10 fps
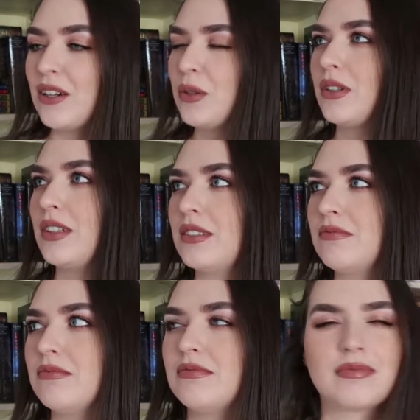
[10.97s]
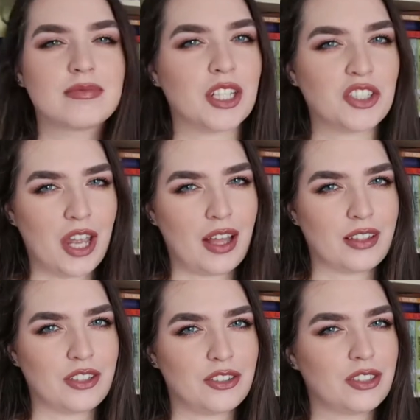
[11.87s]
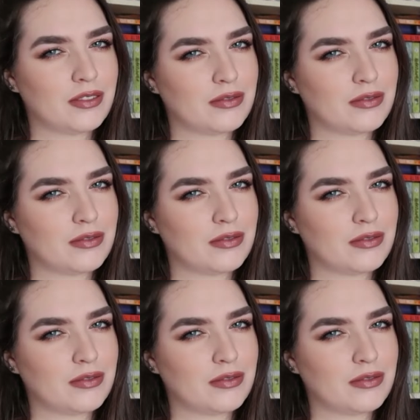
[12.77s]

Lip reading: or a challenge,